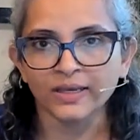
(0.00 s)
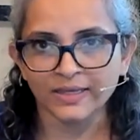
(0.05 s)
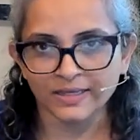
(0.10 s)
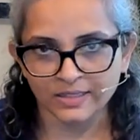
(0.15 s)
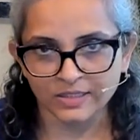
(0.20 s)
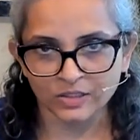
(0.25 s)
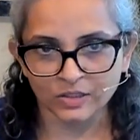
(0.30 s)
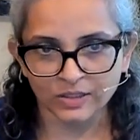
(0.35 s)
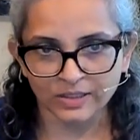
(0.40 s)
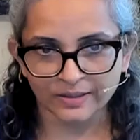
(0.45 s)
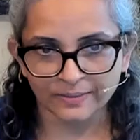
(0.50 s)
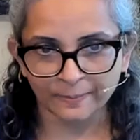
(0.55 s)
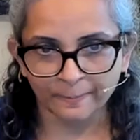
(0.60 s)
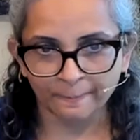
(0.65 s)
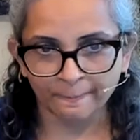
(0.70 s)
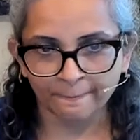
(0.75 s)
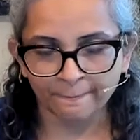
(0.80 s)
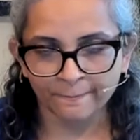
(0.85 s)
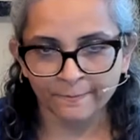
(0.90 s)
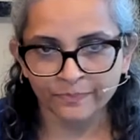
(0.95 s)
insulin.
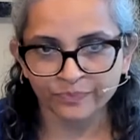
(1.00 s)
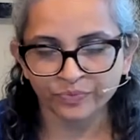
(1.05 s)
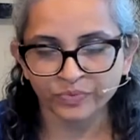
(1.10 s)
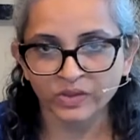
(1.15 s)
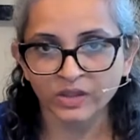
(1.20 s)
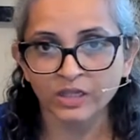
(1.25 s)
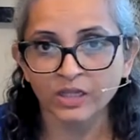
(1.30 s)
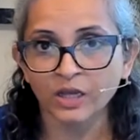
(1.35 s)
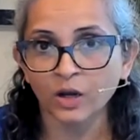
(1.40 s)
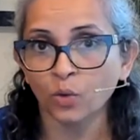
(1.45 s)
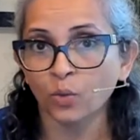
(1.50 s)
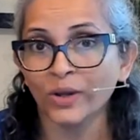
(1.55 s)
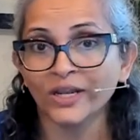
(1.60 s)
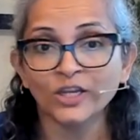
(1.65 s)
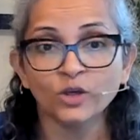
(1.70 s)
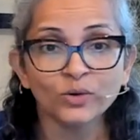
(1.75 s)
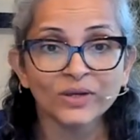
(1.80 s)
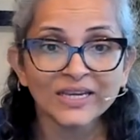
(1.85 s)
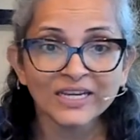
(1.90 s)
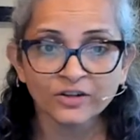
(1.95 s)
Now, when
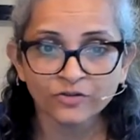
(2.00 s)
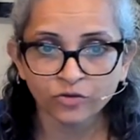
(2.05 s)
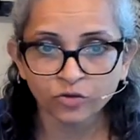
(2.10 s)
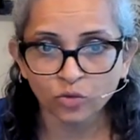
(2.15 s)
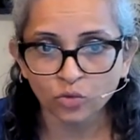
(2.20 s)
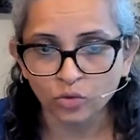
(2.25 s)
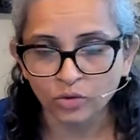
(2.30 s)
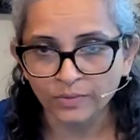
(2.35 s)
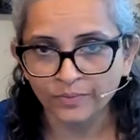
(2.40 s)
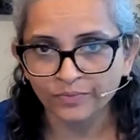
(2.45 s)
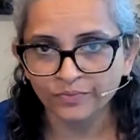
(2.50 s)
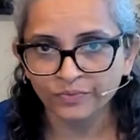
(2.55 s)
you eat food,